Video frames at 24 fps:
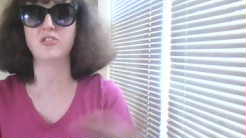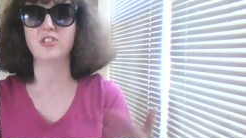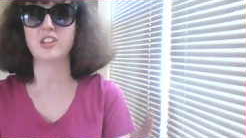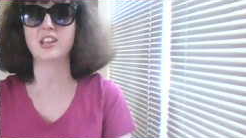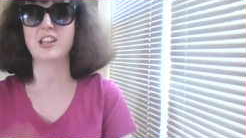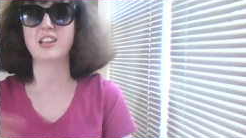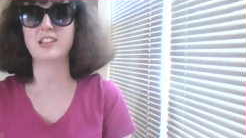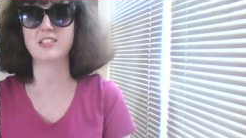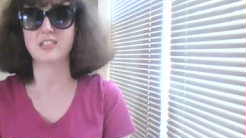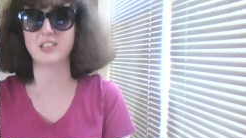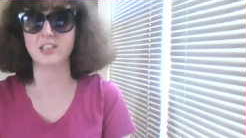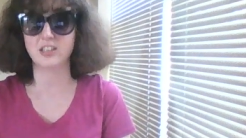
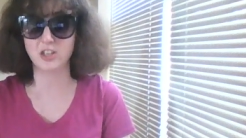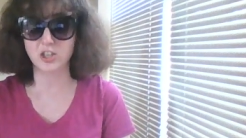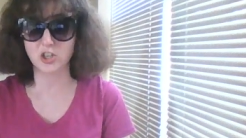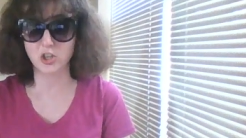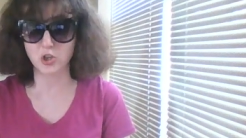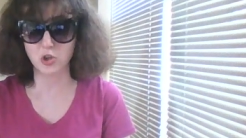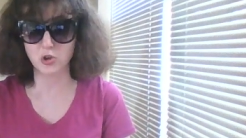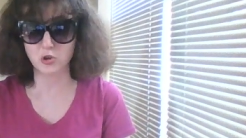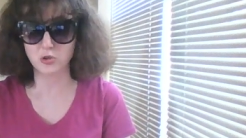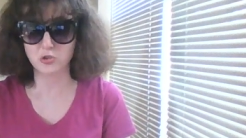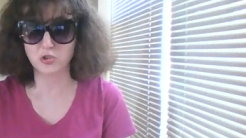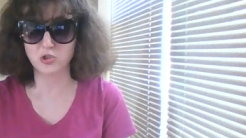things in
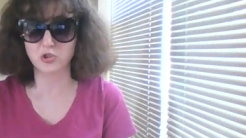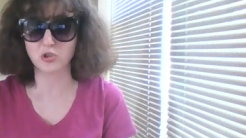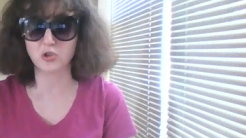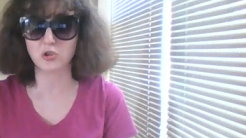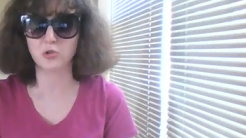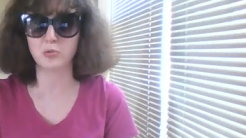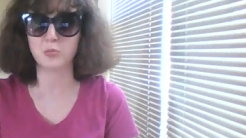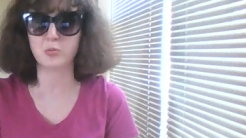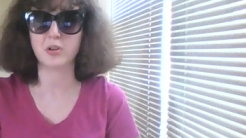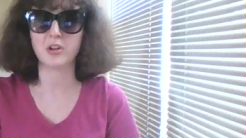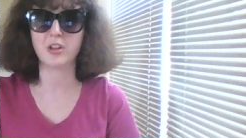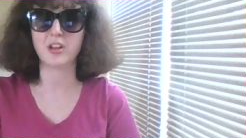
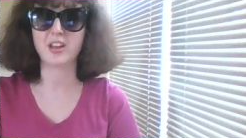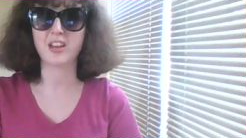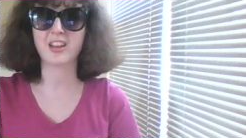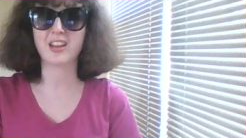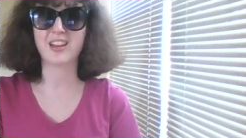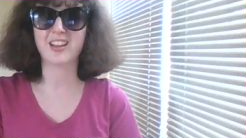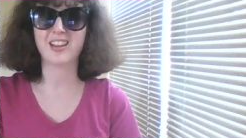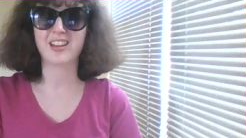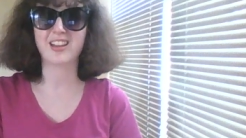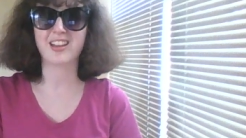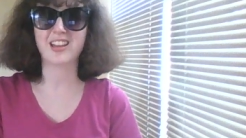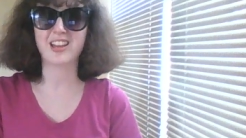YouTube
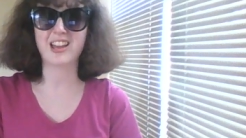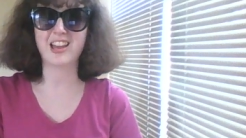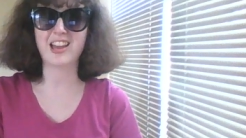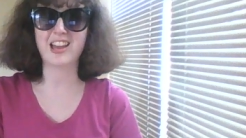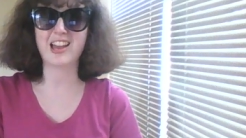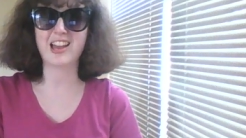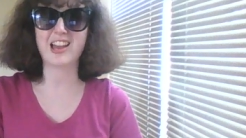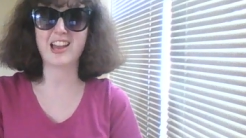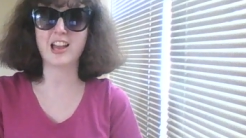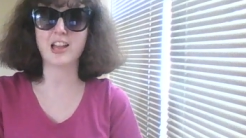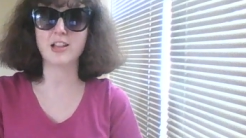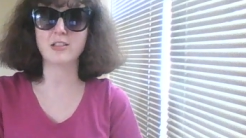
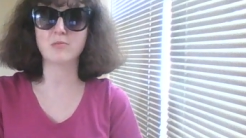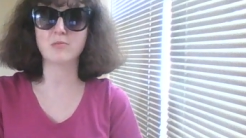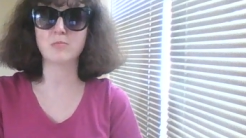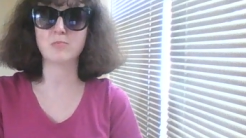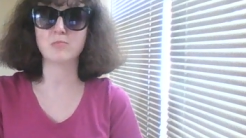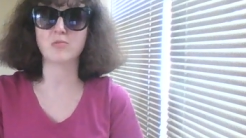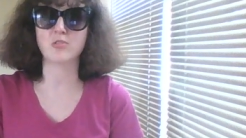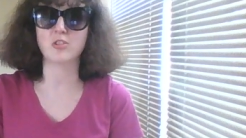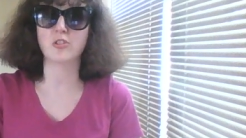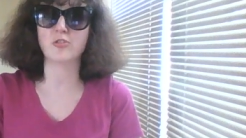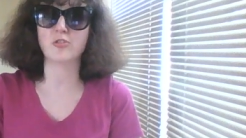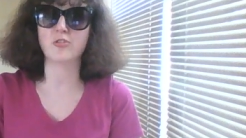and
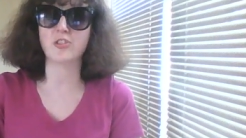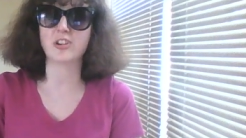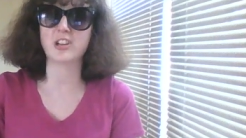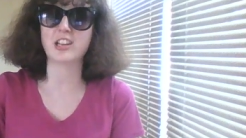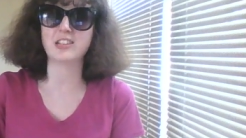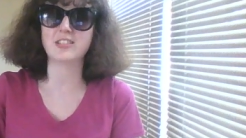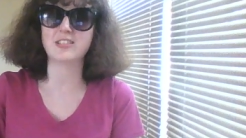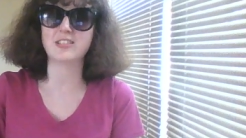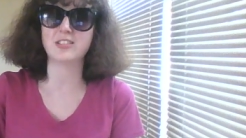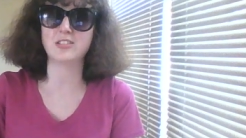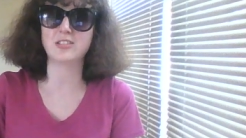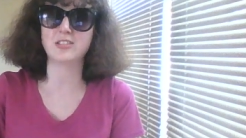don't
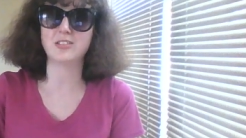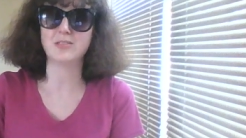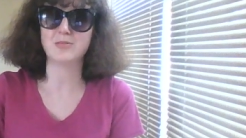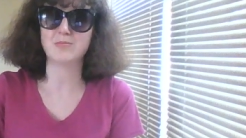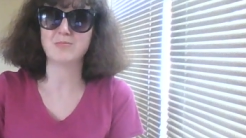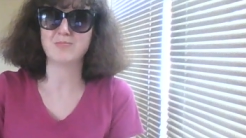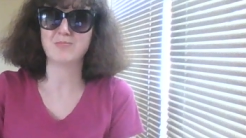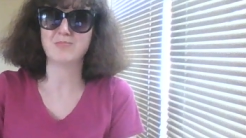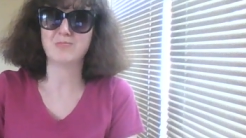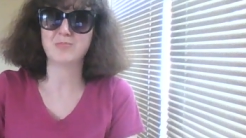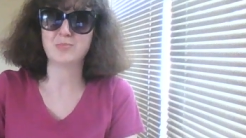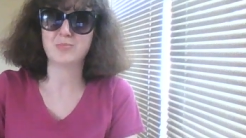forget to
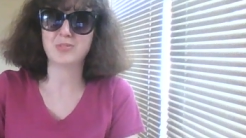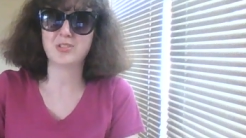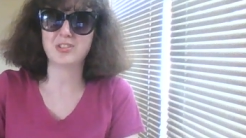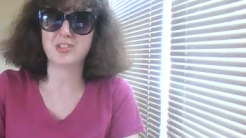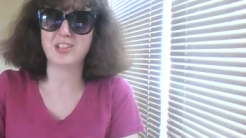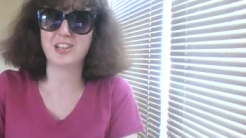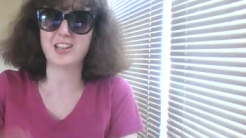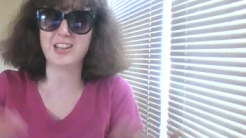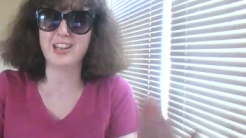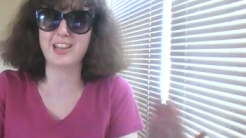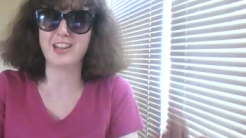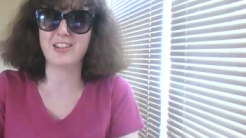
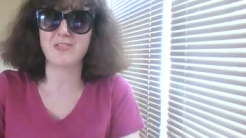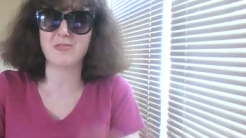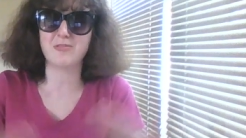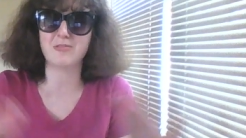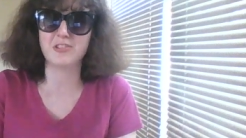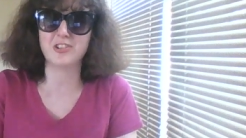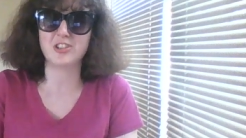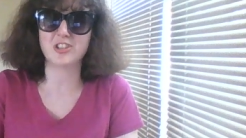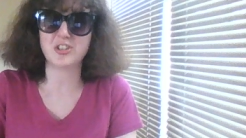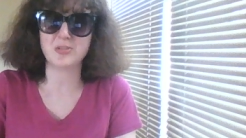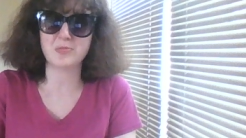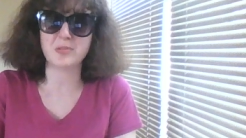say,
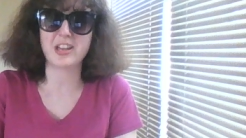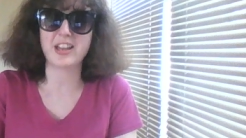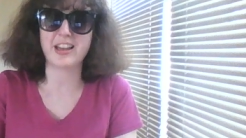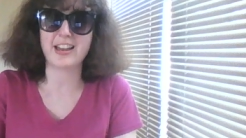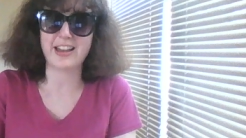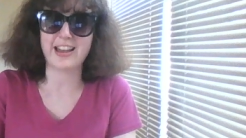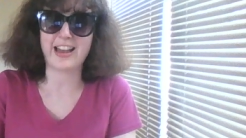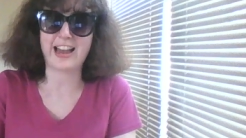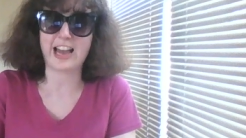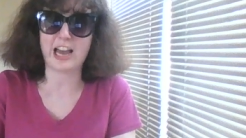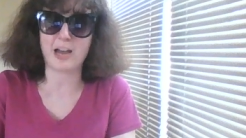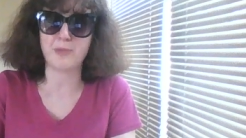wish me a
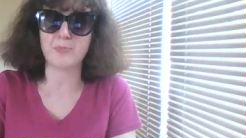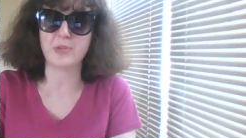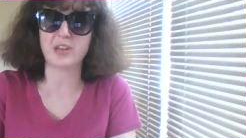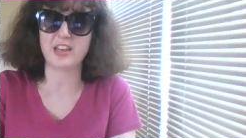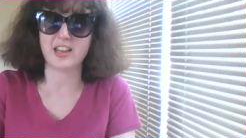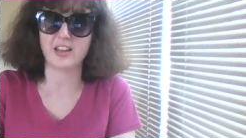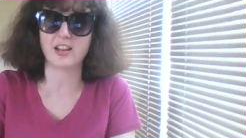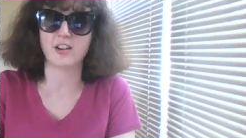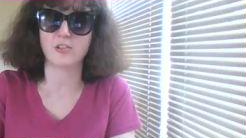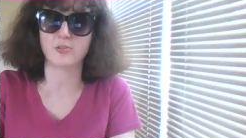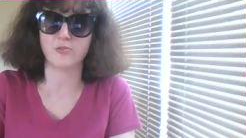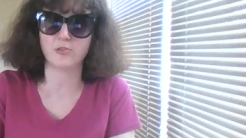happy
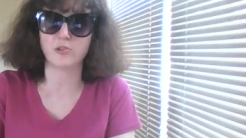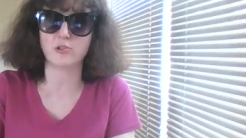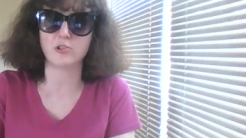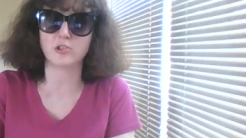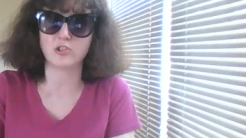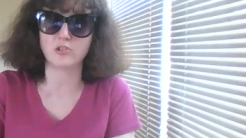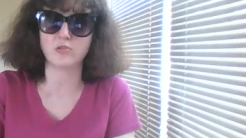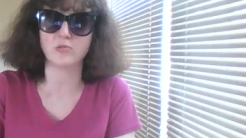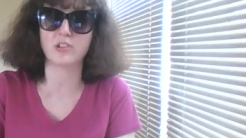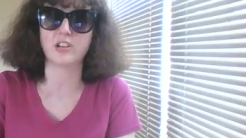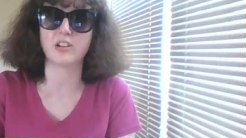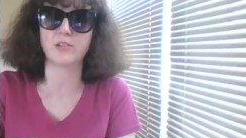
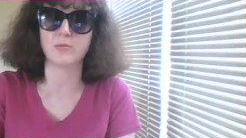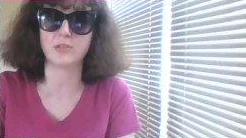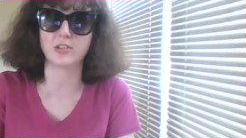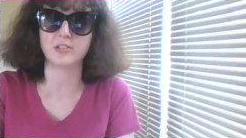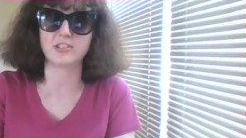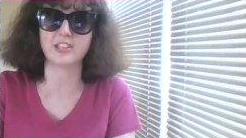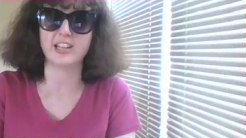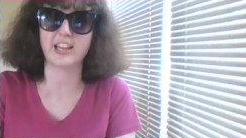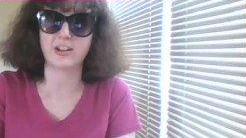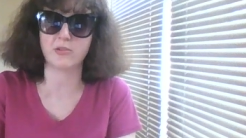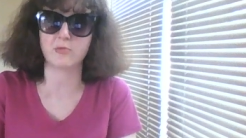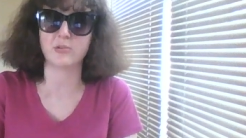anniversary of the
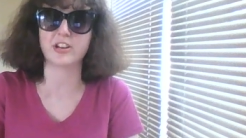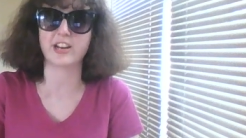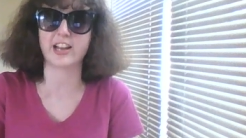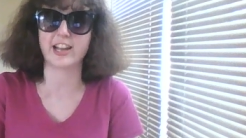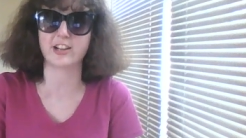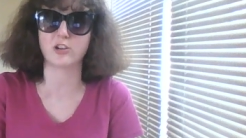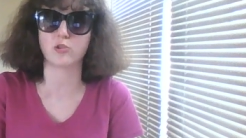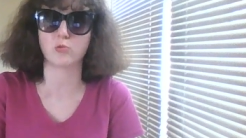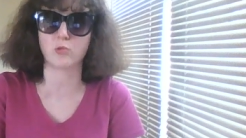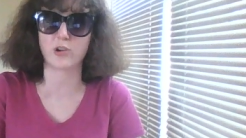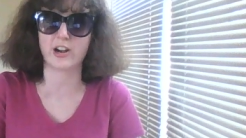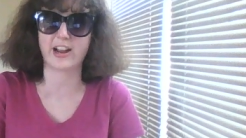day when I
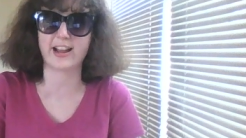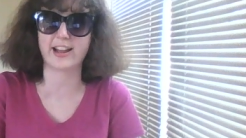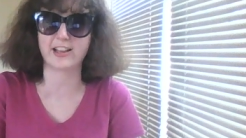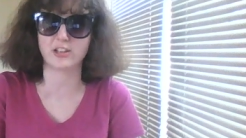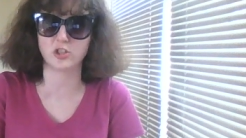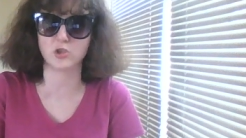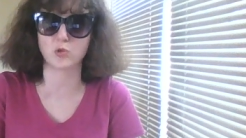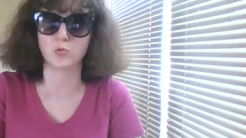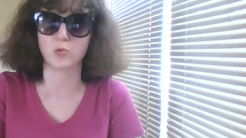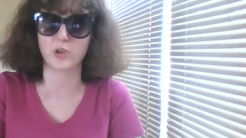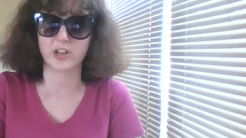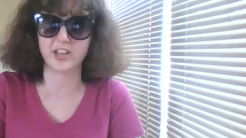
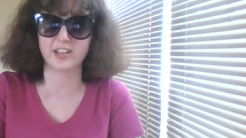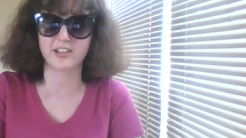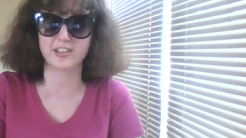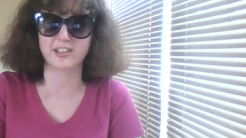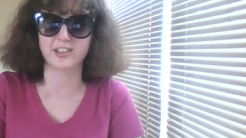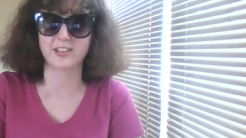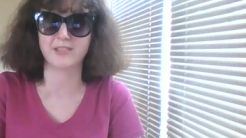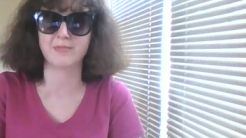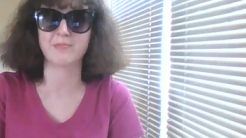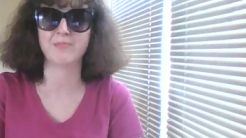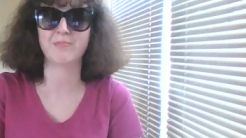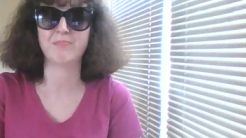
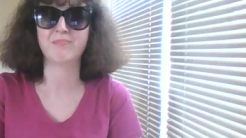graduated.